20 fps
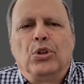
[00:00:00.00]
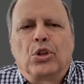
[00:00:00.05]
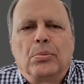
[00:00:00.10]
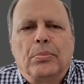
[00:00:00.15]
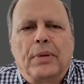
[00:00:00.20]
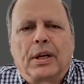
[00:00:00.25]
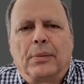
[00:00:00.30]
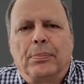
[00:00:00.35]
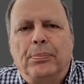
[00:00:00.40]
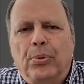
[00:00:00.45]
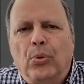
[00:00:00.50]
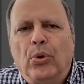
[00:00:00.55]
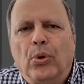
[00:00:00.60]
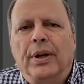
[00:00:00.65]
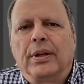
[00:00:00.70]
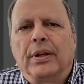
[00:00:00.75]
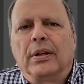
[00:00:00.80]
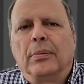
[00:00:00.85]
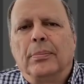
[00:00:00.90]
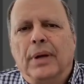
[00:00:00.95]
you can make a
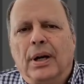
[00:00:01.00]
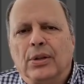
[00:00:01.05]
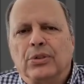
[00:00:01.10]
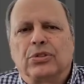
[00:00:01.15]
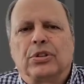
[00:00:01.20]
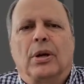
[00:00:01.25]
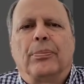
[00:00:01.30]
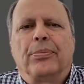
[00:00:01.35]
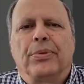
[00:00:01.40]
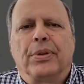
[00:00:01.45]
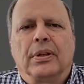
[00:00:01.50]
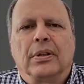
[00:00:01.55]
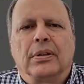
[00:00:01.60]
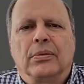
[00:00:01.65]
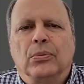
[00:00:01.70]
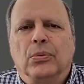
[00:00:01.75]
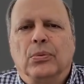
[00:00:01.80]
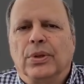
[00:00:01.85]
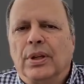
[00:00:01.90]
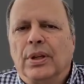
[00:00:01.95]
point about
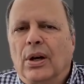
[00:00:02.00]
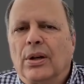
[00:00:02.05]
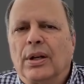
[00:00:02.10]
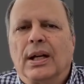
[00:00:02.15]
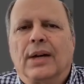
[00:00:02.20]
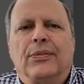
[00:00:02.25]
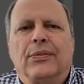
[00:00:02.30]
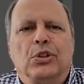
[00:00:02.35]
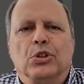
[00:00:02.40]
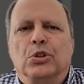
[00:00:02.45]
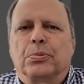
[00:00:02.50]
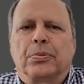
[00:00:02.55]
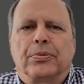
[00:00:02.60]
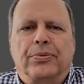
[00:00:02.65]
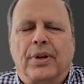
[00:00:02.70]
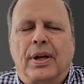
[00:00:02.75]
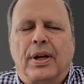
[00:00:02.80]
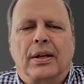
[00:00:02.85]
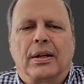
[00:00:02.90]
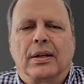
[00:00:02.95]
something without having to use
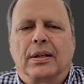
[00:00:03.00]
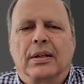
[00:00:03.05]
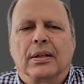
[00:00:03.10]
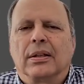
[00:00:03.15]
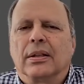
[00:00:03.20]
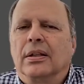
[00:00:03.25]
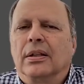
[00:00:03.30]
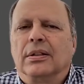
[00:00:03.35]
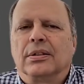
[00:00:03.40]
profanity.